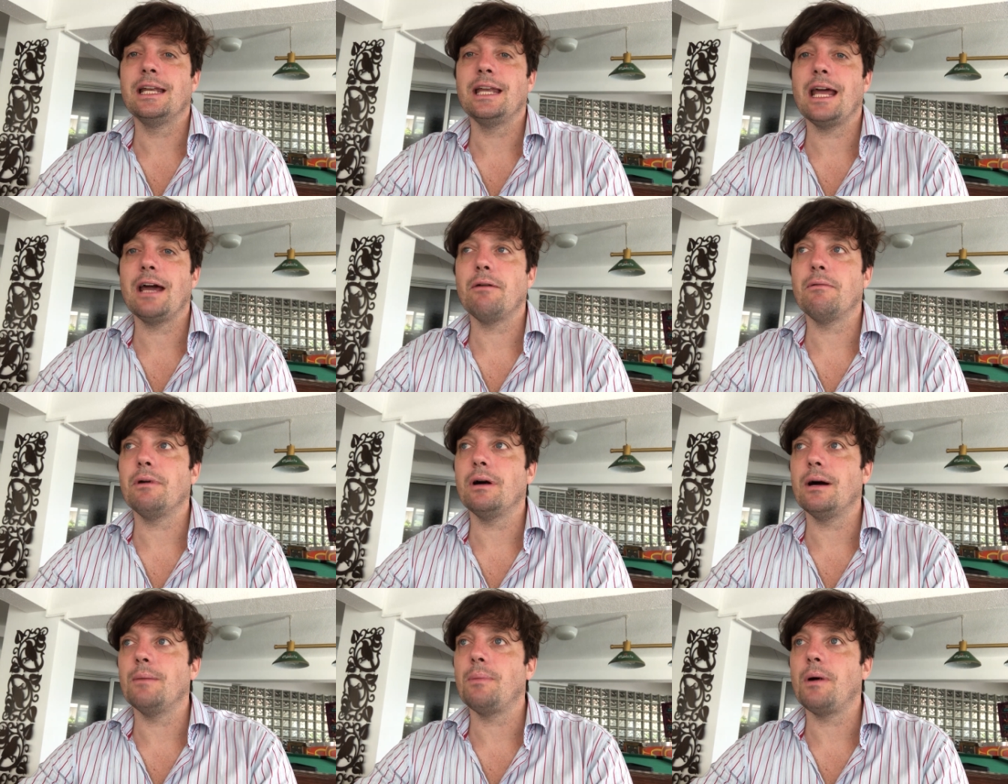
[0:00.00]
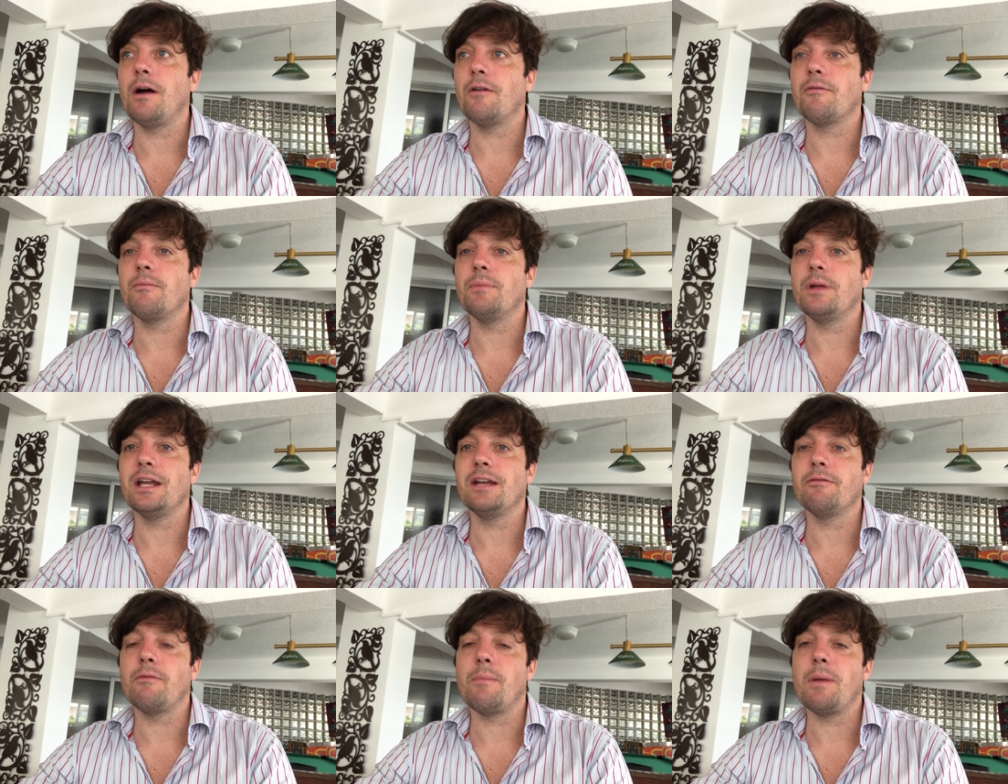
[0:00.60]
Now, apart from
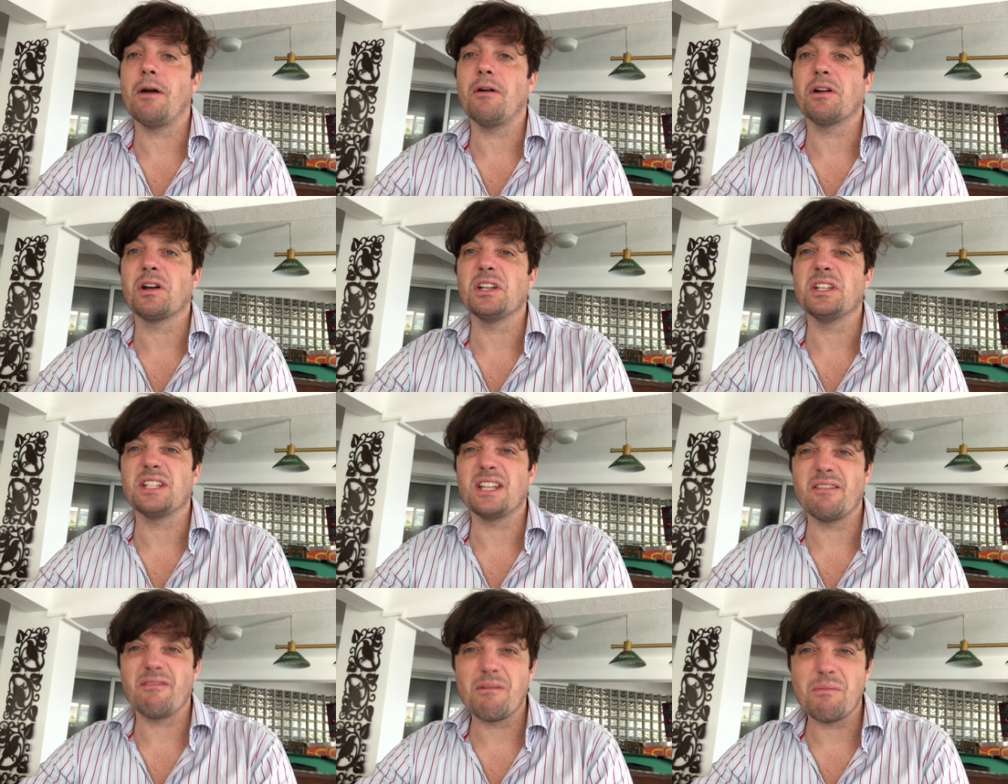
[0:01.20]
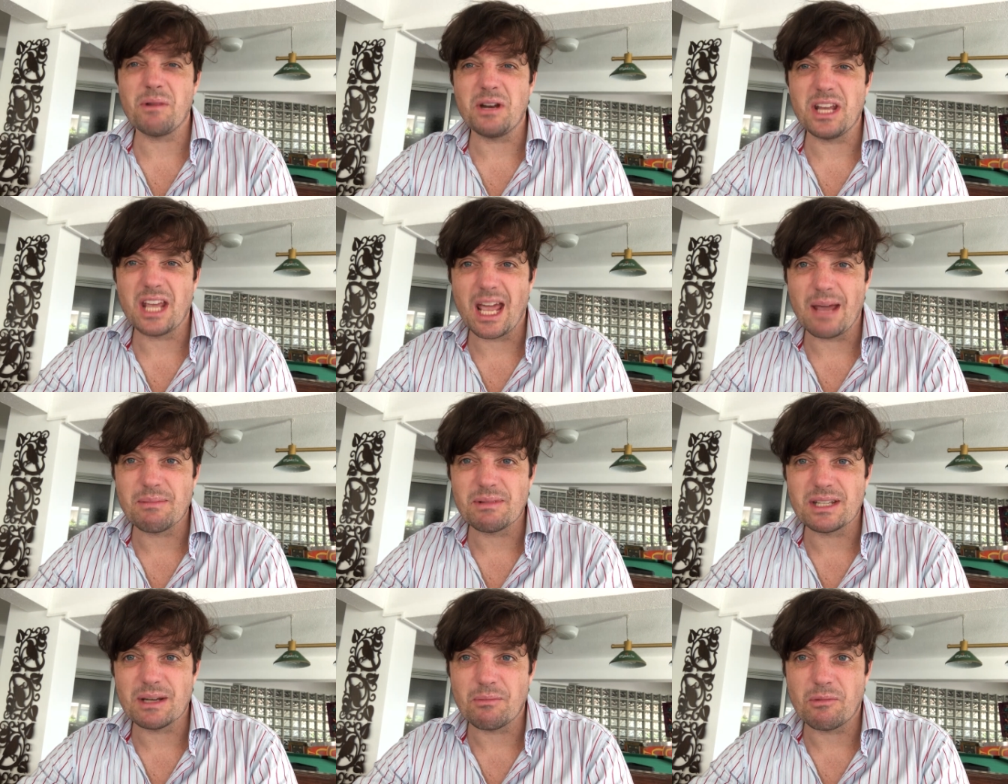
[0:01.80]
Native Americans, everybody
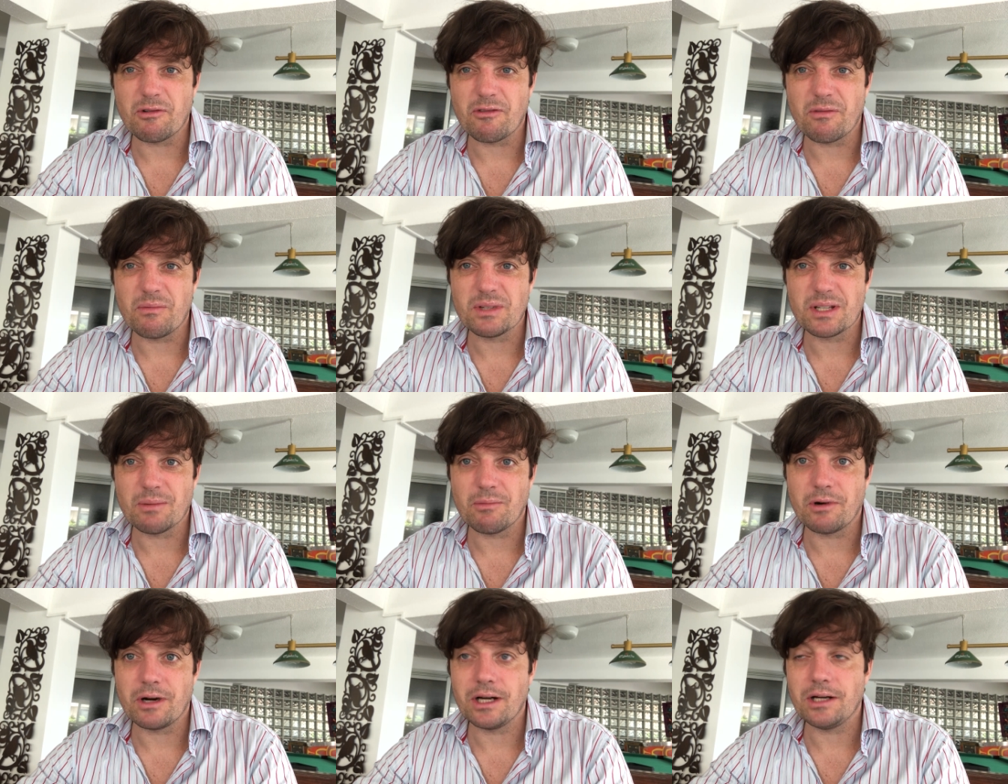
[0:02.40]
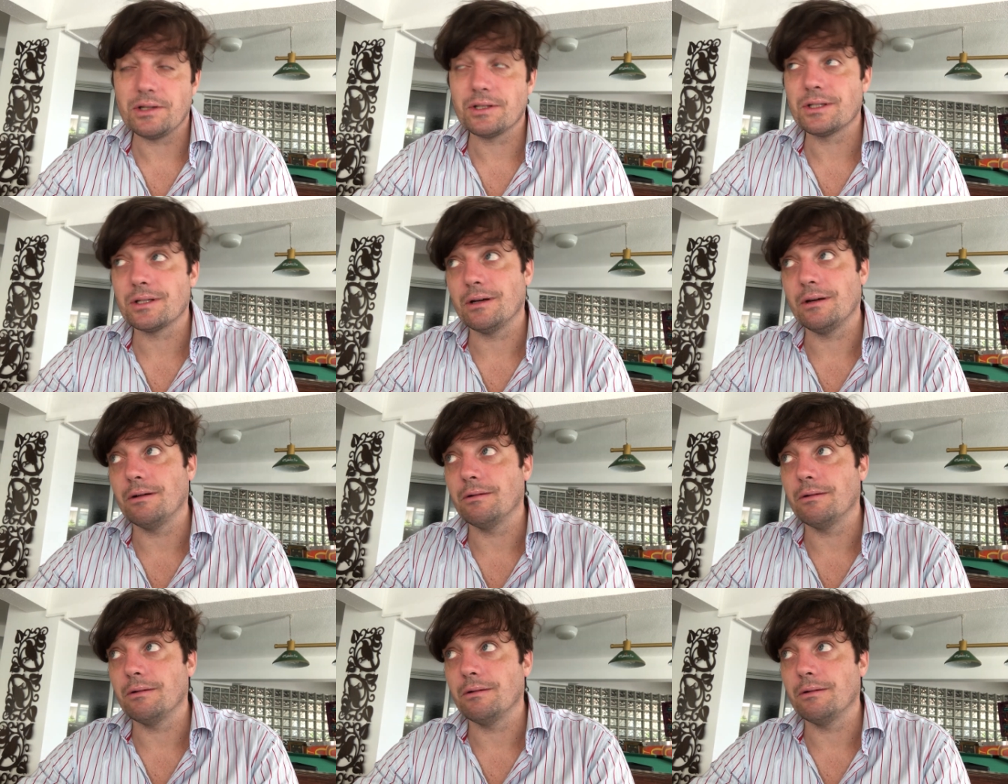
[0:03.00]
came somewhere from somewhere else.